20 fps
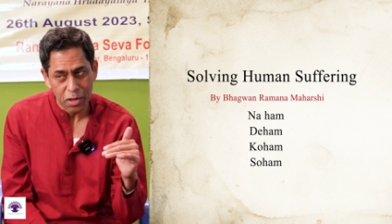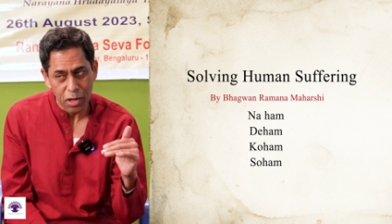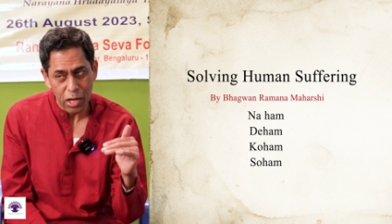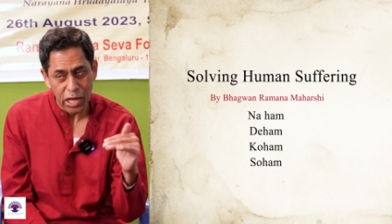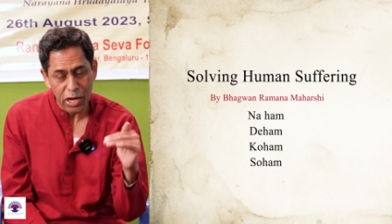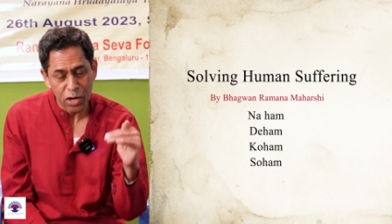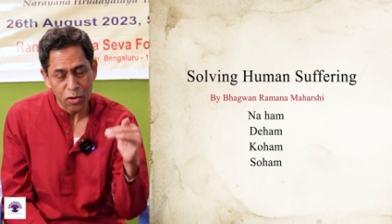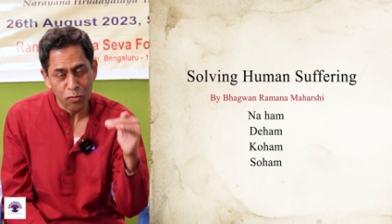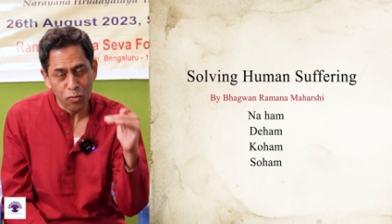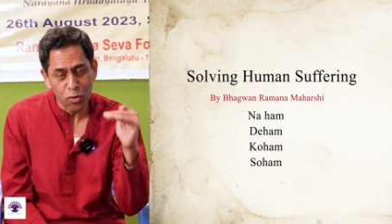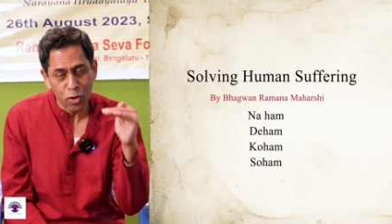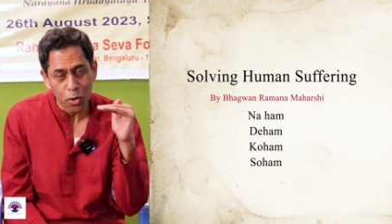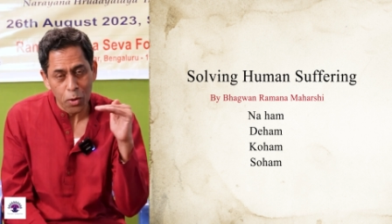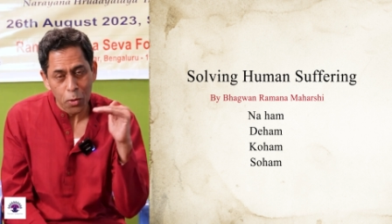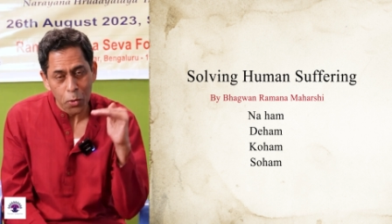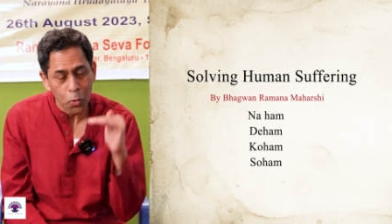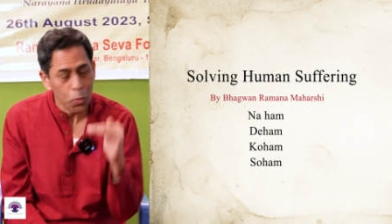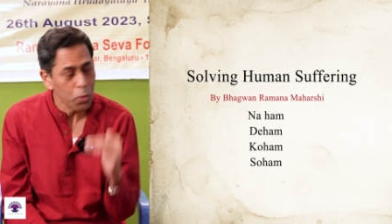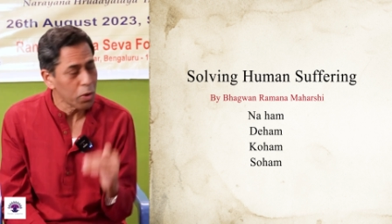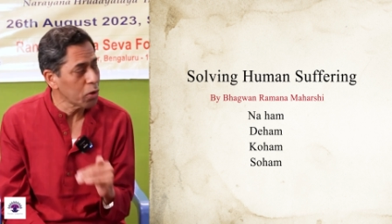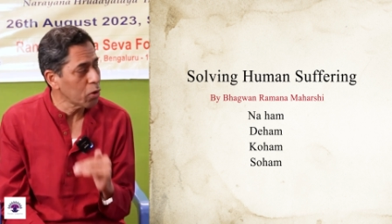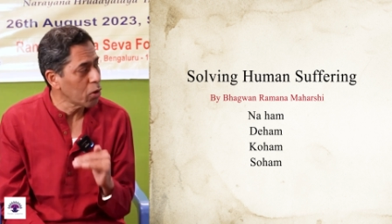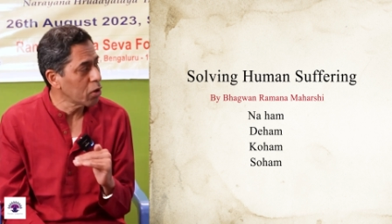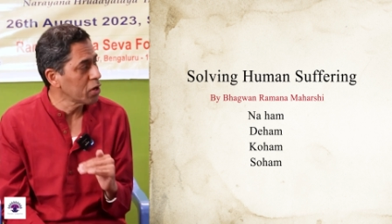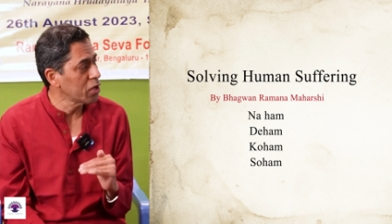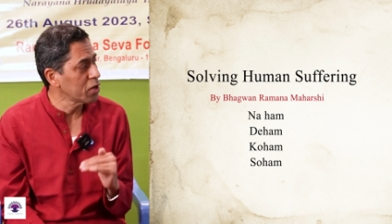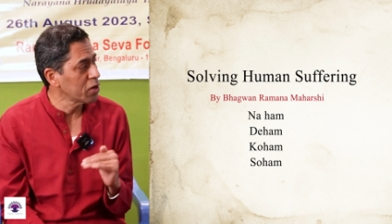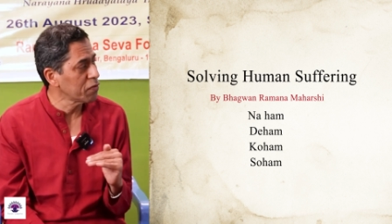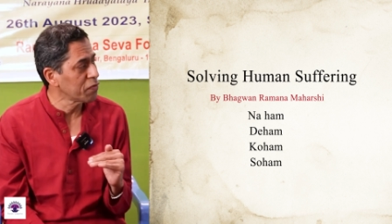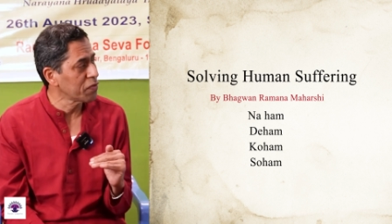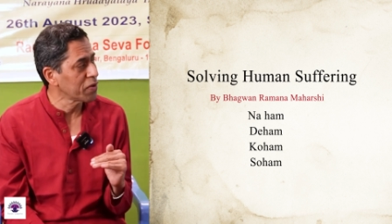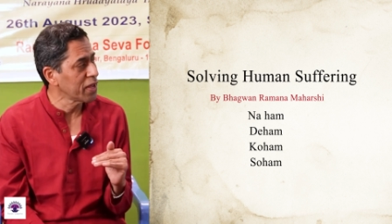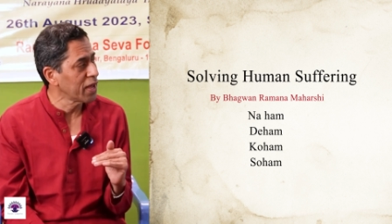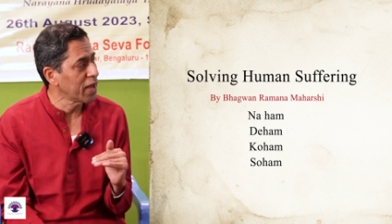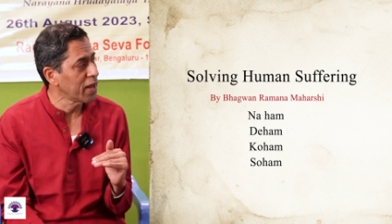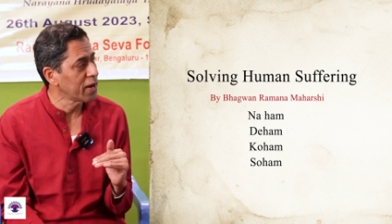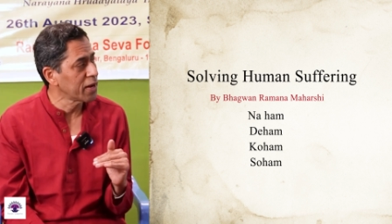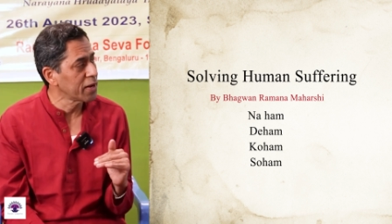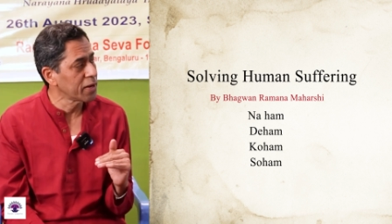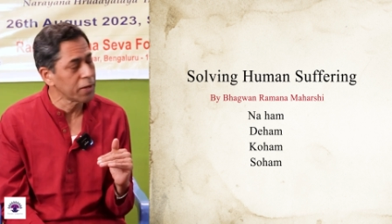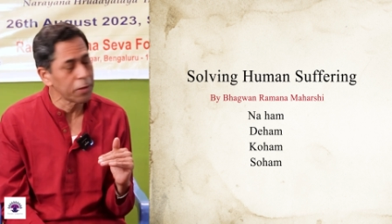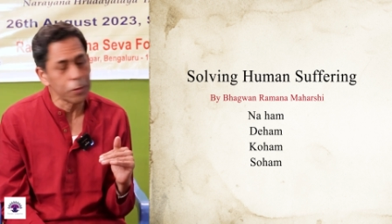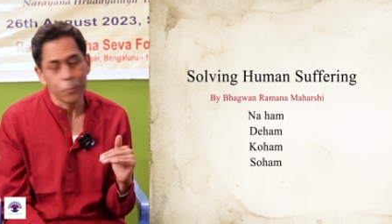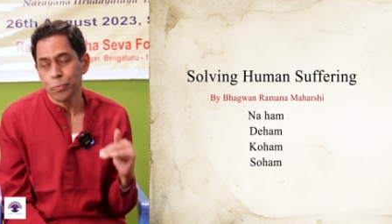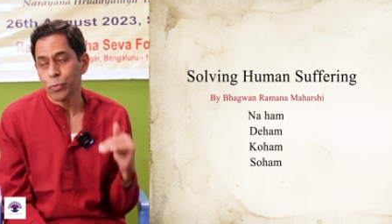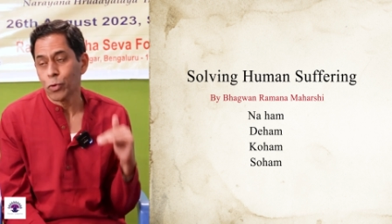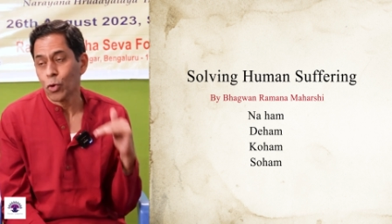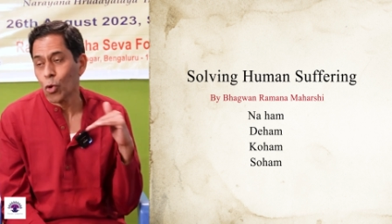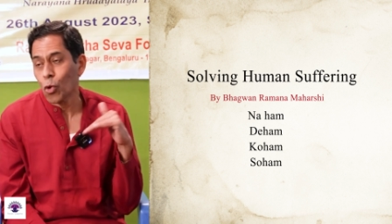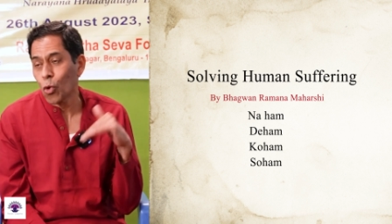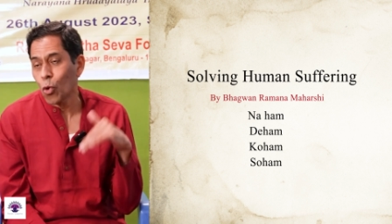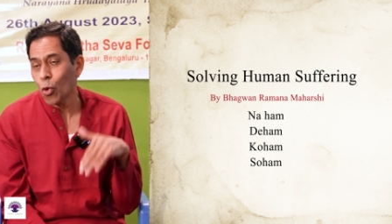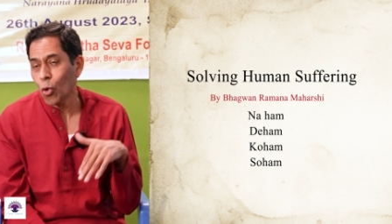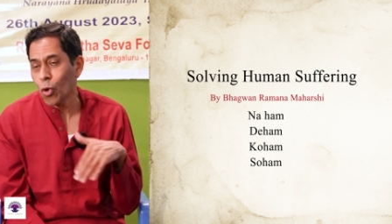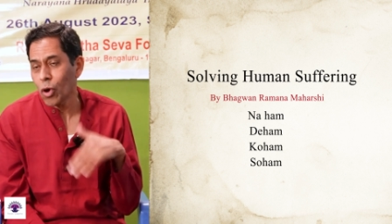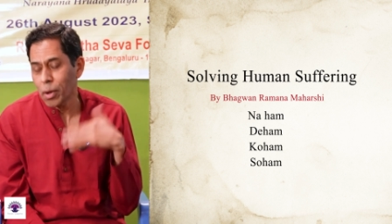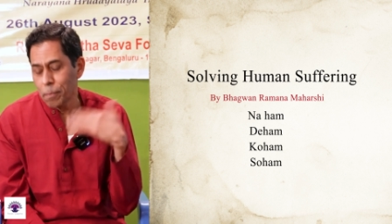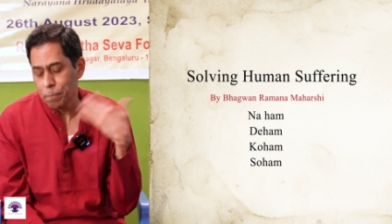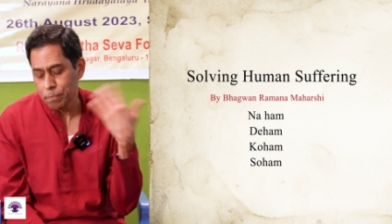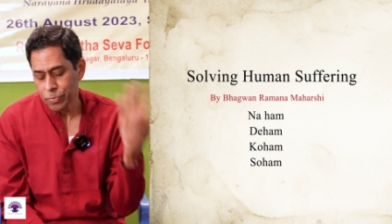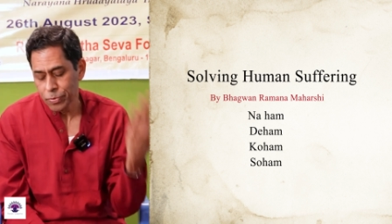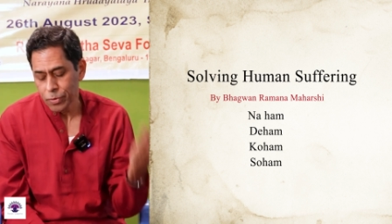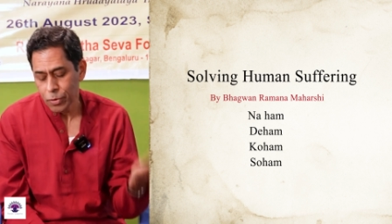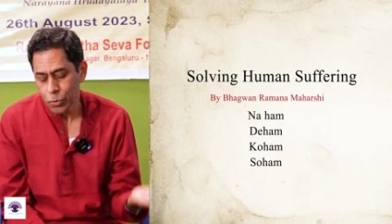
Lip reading: and for lower order of reality, koham.